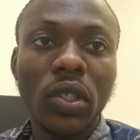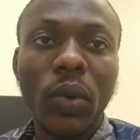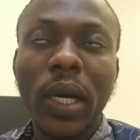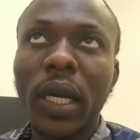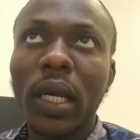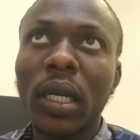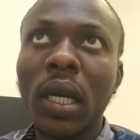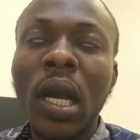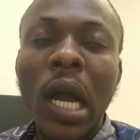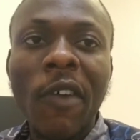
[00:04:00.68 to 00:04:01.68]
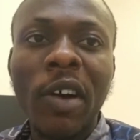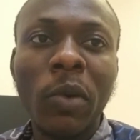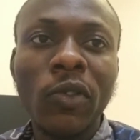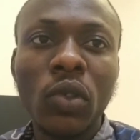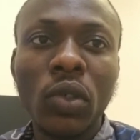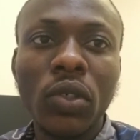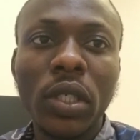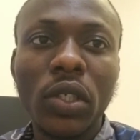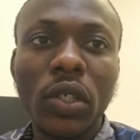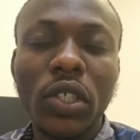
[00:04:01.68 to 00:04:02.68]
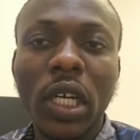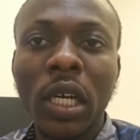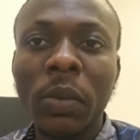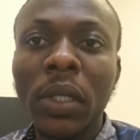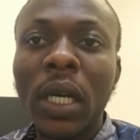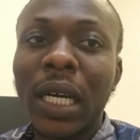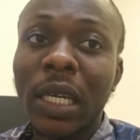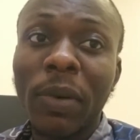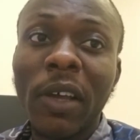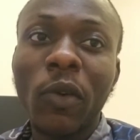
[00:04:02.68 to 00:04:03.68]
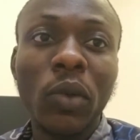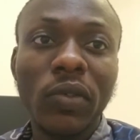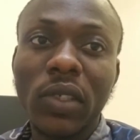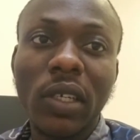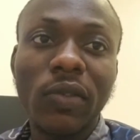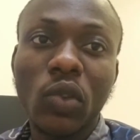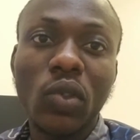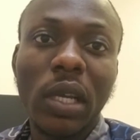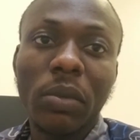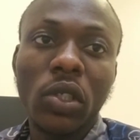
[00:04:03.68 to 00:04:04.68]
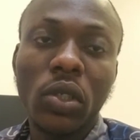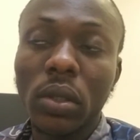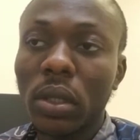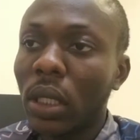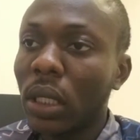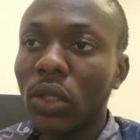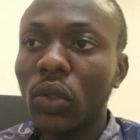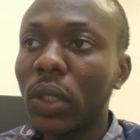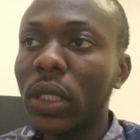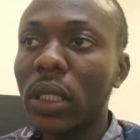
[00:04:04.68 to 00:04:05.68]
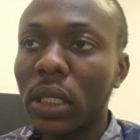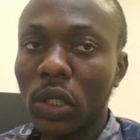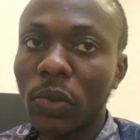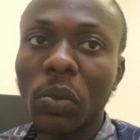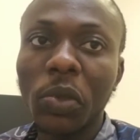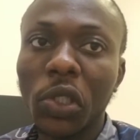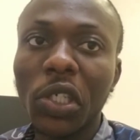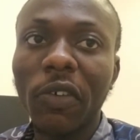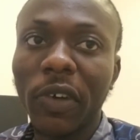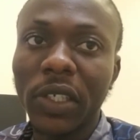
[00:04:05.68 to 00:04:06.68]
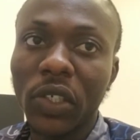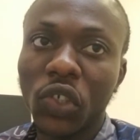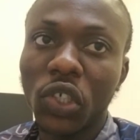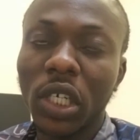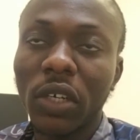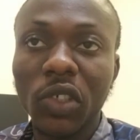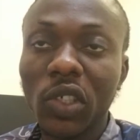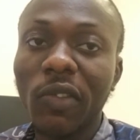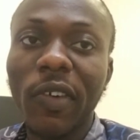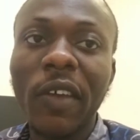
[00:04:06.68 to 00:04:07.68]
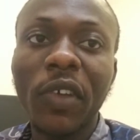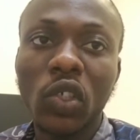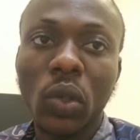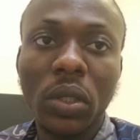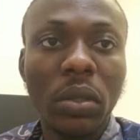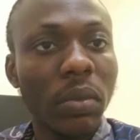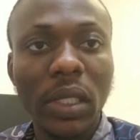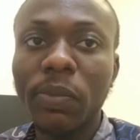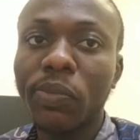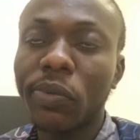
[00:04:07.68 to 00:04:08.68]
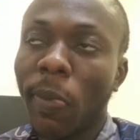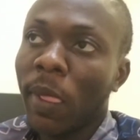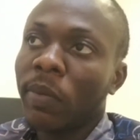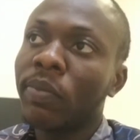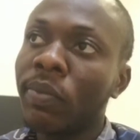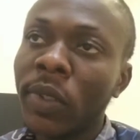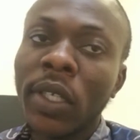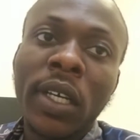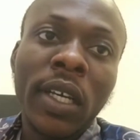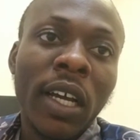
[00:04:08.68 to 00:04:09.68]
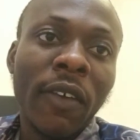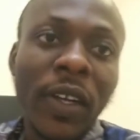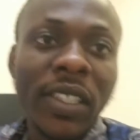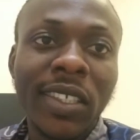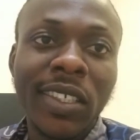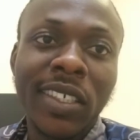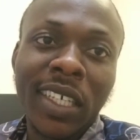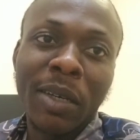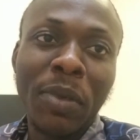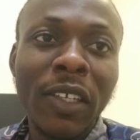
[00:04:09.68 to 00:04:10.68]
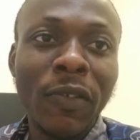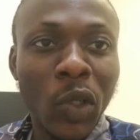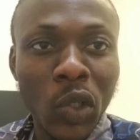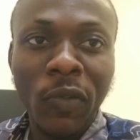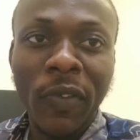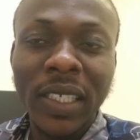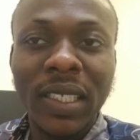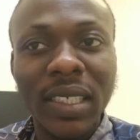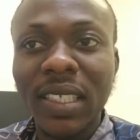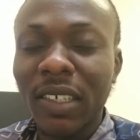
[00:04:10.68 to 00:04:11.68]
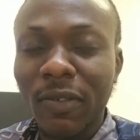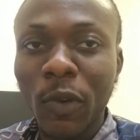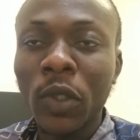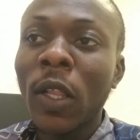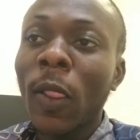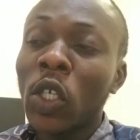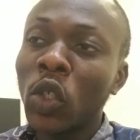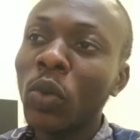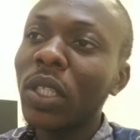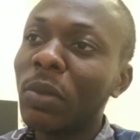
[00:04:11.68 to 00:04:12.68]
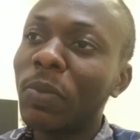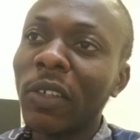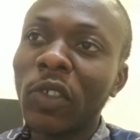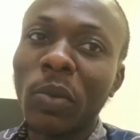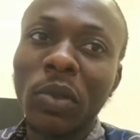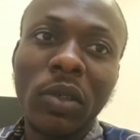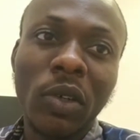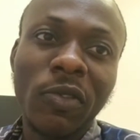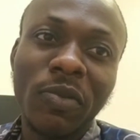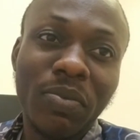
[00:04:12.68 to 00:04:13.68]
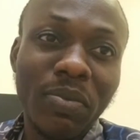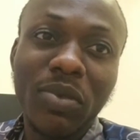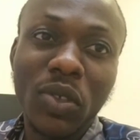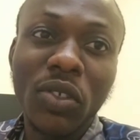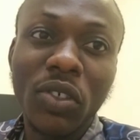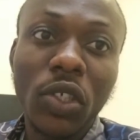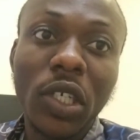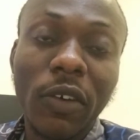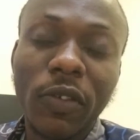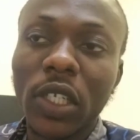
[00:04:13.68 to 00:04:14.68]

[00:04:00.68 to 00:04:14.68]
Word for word: your WAEC, have above 200 in your JAMB, and apply for one of the seven schools I mentioned. And it's so easy to become a radiographer in Nigeria. Just a five years course. Simple. I find it easy, and I believe you also find it easy and fun. So, what are the benefits of, of studying radiography in